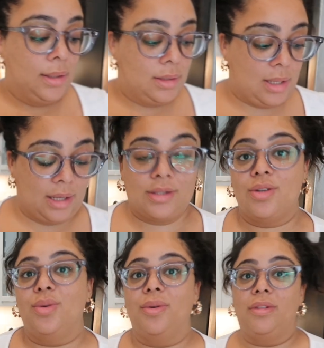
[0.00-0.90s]
Take
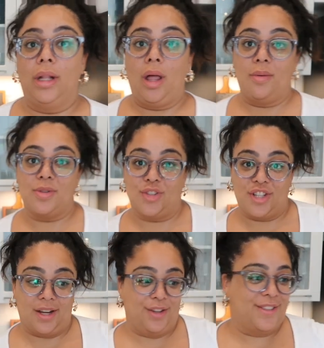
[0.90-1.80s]
2 of the lobster
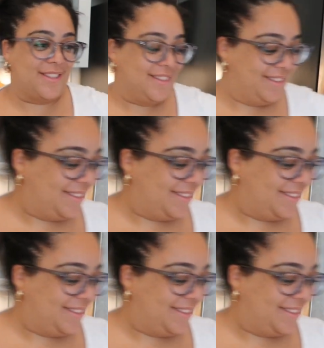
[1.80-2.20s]
tails.